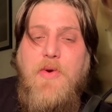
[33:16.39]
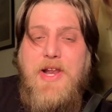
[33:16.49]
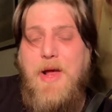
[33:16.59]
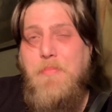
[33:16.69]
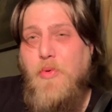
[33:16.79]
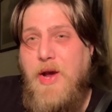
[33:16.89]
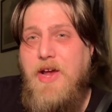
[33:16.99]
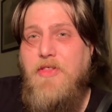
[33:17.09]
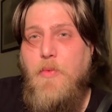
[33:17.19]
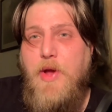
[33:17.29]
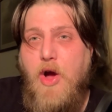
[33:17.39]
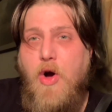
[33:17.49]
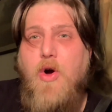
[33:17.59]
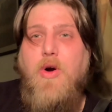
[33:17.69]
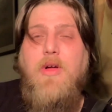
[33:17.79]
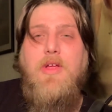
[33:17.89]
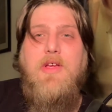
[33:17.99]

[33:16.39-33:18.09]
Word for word: And I pray that we all